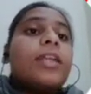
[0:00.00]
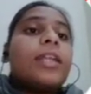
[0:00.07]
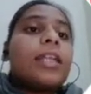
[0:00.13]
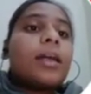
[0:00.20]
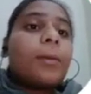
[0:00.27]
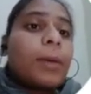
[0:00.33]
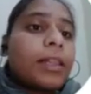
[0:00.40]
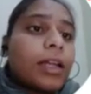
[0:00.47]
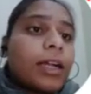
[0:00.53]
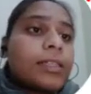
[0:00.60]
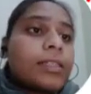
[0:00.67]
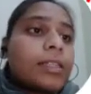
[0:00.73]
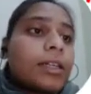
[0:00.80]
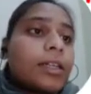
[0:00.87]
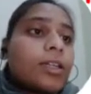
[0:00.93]
If we will
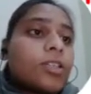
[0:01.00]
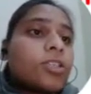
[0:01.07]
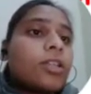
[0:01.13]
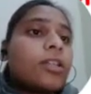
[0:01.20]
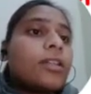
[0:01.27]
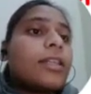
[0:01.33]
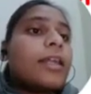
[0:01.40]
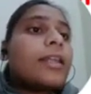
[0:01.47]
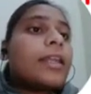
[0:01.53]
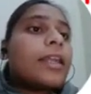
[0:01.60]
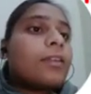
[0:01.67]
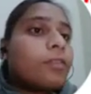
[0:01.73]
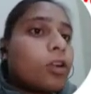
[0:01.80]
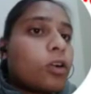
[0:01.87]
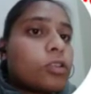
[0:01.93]
triple the concentration of
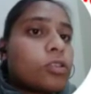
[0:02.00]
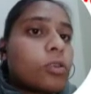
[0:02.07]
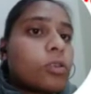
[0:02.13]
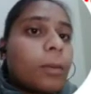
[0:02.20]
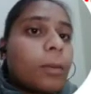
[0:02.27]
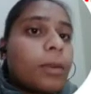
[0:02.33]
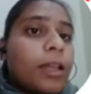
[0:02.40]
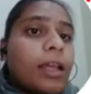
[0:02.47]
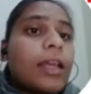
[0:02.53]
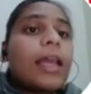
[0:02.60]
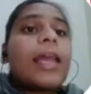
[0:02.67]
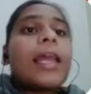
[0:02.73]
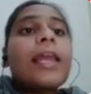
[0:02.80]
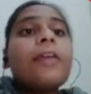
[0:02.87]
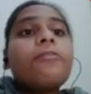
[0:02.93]
the reactant, then rate will
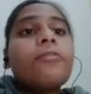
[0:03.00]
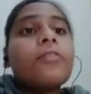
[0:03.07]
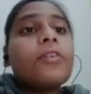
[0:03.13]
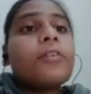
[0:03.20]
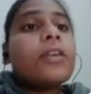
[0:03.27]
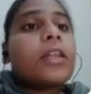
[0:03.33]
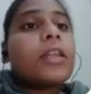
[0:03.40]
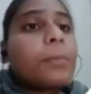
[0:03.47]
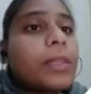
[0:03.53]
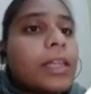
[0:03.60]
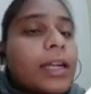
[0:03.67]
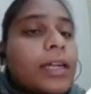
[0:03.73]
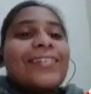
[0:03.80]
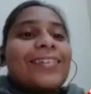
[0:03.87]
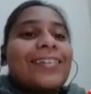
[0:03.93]
also
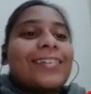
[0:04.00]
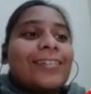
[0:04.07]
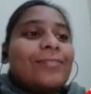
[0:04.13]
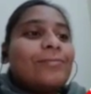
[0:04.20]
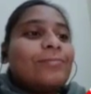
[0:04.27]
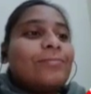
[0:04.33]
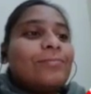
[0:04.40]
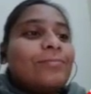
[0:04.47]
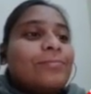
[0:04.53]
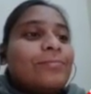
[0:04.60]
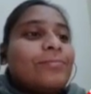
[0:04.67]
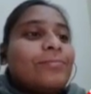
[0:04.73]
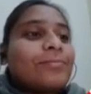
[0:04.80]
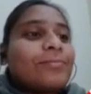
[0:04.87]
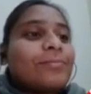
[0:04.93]
triple. But
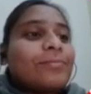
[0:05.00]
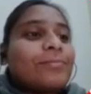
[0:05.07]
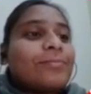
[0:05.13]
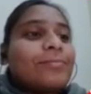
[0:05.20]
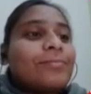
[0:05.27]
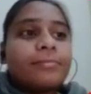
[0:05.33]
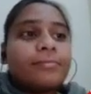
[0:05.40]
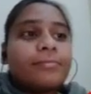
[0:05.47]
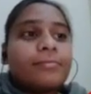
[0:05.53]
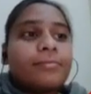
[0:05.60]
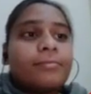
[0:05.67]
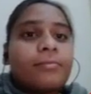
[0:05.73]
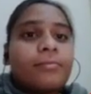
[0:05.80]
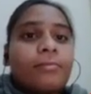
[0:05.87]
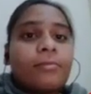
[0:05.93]
in case of second order
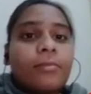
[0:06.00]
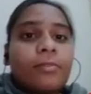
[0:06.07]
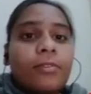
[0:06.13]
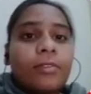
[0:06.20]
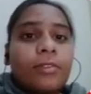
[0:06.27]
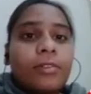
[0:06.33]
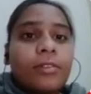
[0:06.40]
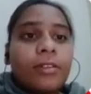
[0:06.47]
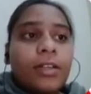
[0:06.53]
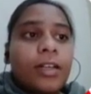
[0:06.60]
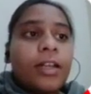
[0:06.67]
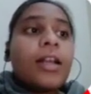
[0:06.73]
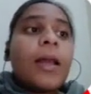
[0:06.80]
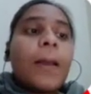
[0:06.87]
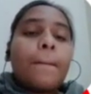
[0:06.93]
reaction, we can say
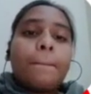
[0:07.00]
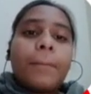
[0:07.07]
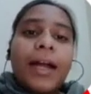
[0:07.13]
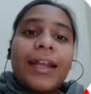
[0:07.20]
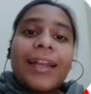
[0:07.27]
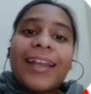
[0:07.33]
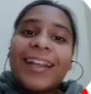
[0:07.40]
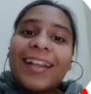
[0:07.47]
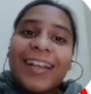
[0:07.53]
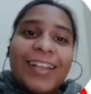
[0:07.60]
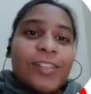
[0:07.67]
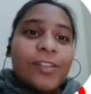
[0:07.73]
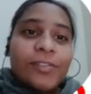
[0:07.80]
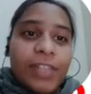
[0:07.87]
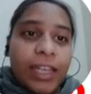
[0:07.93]
like
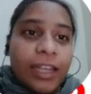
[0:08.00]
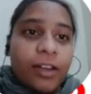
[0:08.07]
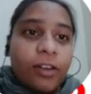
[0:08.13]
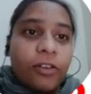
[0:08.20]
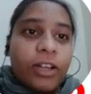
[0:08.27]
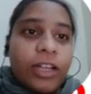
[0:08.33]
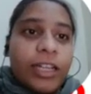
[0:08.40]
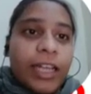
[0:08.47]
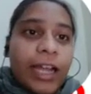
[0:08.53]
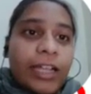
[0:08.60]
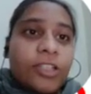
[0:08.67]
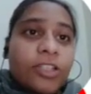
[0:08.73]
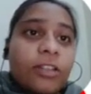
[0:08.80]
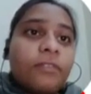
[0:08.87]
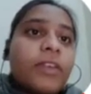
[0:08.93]
if we double
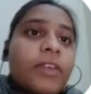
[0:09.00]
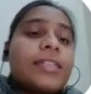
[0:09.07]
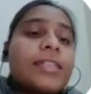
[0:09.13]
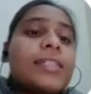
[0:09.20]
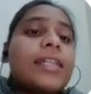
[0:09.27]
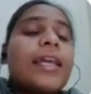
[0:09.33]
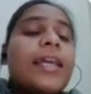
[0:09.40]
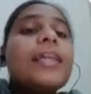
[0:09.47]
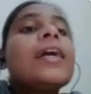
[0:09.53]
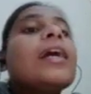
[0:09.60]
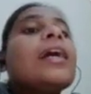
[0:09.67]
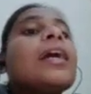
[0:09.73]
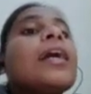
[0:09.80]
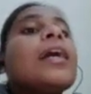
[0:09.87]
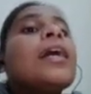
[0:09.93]
the concentration of the
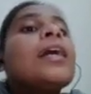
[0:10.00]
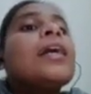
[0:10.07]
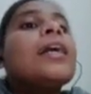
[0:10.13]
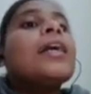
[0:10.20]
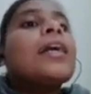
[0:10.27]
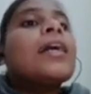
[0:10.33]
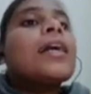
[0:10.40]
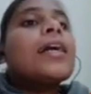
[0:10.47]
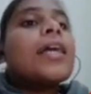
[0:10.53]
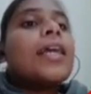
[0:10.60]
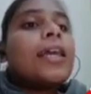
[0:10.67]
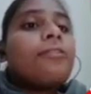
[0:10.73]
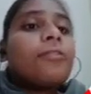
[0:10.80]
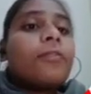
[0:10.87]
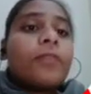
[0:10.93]
reactant, it
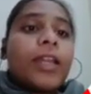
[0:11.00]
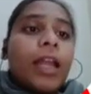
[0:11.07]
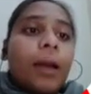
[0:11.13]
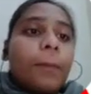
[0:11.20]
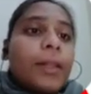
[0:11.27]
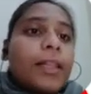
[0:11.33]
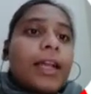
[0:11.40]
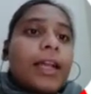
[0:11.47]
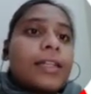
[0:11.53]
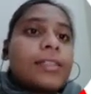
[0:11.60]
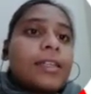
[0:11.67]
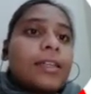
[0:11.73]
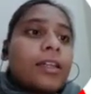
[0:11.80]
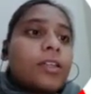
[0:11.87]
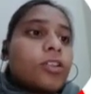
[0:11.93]
will square.
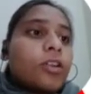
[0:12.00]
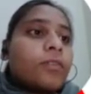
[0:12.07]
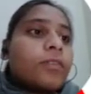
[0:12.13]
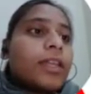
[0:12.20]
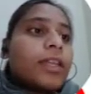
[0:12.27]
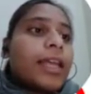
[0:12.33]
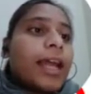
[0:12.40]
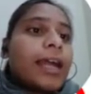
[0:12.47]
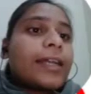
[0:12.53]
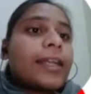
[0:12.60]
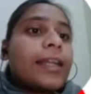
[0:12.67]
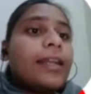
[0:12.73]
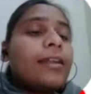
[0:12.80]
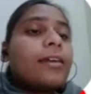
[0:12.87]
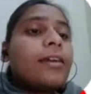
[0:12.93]
It will
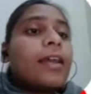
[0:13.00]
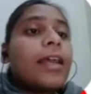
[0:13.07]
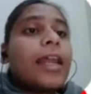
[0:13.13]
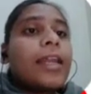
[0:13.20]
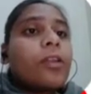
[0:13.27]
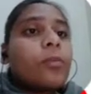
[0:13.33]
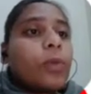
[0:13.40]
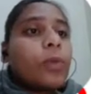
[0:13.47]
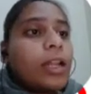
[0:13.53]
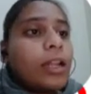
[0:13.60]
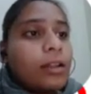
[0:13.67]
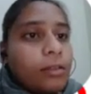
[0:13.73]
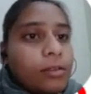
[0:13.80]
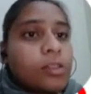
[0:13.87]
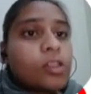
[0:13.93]
be square
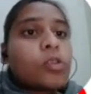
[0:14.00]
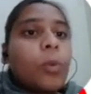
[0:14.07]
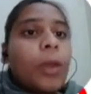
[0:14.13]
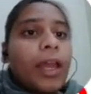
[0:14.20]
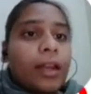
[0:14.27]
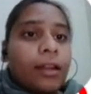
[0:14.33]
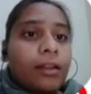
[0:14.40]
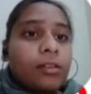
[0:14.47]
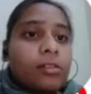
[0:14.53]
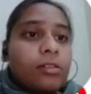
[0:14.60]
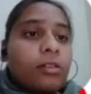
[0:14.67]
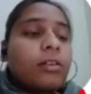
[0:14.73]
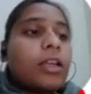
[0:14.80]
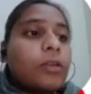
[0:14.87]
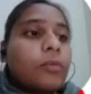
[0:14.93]
of the concentration.
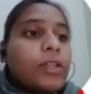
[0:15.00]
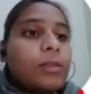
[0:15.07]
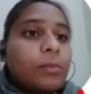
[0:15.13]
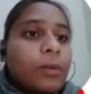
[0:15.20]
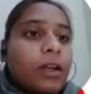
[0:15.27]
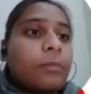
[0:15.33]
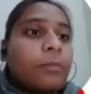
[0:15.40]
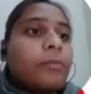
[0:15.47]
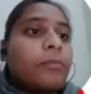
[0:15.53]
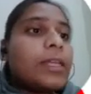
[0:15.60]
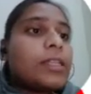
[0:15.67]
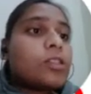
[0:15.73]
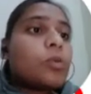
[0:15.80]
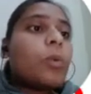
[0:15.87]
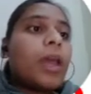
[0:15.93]
So, if we will
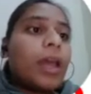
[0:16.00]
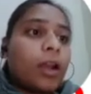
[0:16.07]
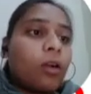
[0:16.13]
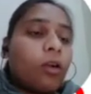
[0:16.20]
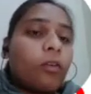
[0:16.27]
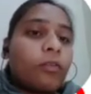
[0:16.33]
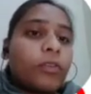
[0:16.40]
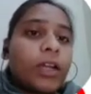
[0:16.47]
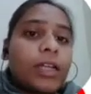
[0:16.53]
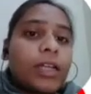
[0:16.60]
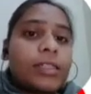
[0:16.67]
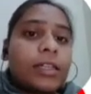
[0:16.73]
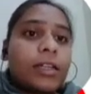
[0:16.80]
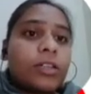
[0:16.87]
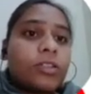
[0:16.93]
double the concentration, then
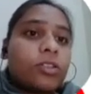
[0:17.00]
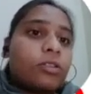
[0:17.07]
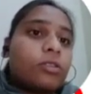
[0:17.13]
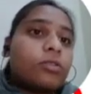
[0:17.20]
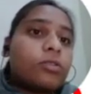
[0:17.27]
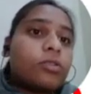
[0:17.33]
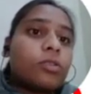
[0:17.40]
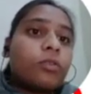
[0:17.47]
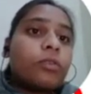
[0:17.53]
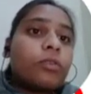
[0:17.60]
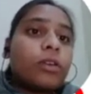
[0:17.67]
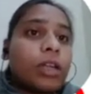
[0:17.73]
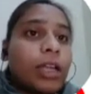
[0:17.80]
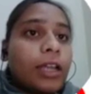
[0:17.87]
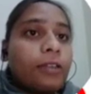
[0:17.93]
rate will be 4 times.
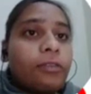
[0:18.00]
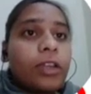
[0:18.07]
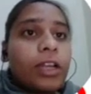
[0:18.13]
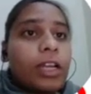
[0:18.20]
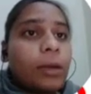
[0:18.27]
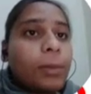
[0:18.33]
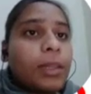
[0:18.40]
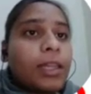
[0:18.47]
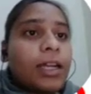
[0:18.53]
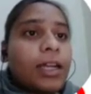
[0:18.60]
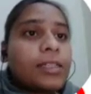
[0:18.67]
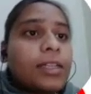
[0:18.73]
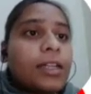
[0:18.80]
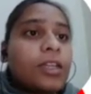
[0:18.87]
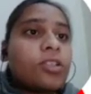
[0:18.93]
If we will triple the
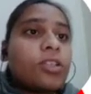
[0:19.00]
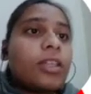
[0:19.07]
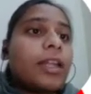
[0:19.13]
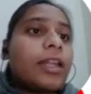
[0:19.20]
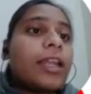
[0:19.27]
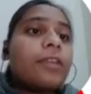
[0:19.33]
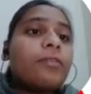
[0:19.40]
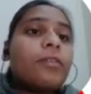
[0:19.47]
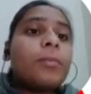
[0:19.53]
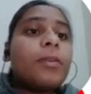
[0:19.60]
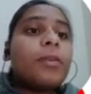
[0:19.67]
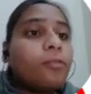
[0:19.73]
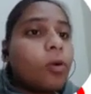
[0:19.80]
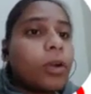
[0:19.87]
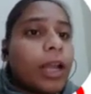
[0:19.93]
concentration, rate will be
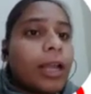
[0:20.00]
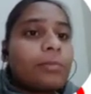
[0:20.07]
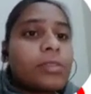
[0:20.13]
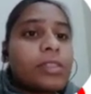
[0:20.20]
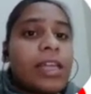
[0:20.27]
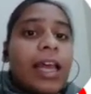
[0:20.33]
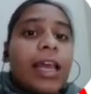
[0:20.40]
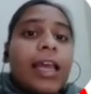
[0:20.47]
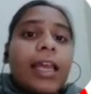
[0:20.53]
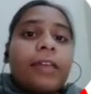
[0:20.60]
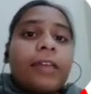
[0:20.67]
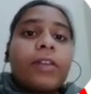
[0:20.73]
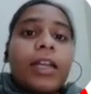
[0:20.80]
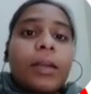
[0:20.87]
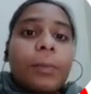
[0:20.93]
9 times. Similarly,
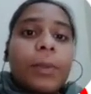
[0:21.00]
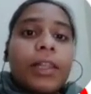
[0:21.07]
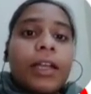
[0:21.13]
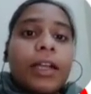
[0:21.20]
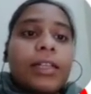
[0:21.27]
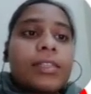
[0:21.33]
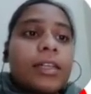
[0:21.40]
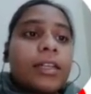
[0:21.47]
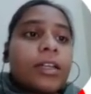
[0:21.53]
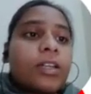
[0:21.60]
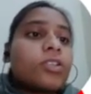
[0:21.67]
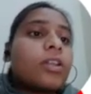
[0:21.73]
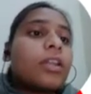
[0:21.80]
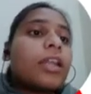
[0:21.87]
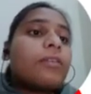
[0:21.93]
if we
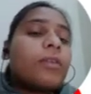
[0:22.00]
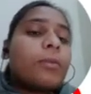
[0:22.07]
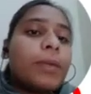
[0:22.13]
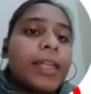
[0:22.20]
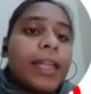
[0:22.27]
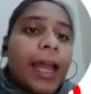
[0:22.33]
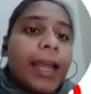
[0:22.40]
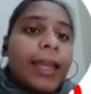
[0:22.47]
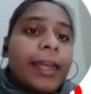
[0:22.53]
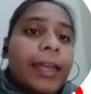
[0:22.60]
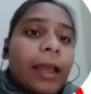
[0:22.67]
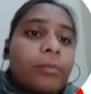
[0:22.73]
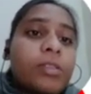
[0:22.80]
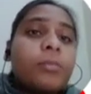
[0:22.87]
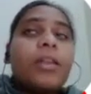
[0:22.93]
will be doing 4
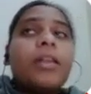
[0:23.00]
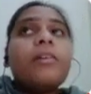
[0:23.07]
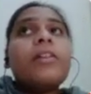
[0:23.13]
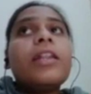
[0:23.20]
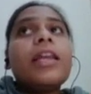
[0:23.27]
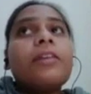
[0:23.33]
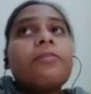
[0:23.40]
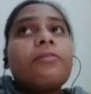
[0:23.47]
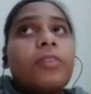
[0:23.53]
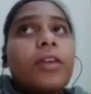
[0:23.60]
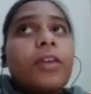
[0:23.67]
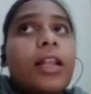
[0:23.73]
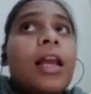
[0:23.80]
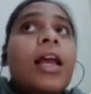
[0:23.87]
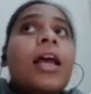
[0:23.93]
times the concentration,
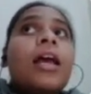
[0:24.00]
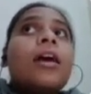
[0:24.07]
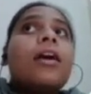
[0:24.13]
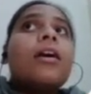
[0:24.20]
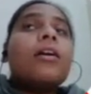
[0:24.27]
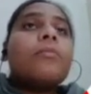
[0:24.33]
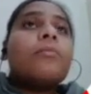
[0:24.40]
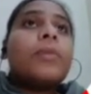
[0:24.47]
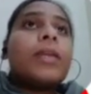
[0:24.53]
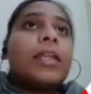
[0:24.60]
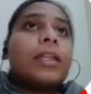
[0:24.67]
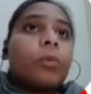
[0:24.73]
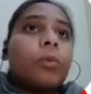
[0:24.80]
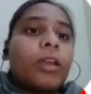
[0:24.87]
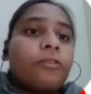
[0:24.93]
then the rate
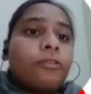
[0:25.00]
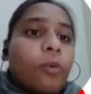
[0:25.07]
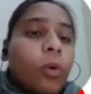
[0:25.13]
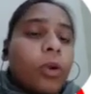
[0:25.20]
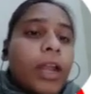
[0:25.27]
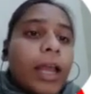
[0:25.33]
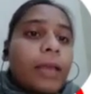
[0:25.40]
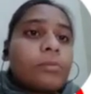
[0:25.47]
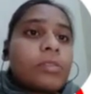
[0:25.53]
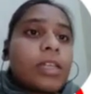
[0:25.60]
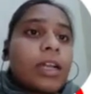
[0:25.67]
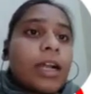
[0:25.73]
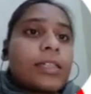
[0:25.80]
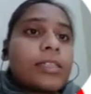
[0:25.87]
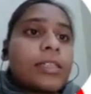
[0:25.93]
will be 16
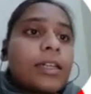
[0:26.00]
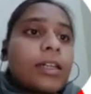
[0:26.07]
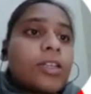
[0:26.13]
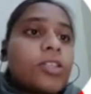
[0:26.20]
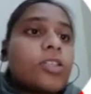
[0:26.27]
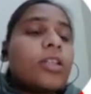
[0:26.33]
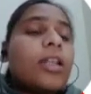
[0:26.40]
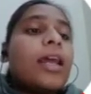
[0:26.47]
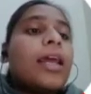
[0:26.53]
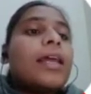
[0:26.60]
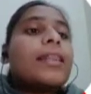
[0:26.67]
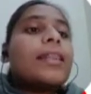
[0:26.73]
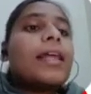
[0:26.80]
times increased.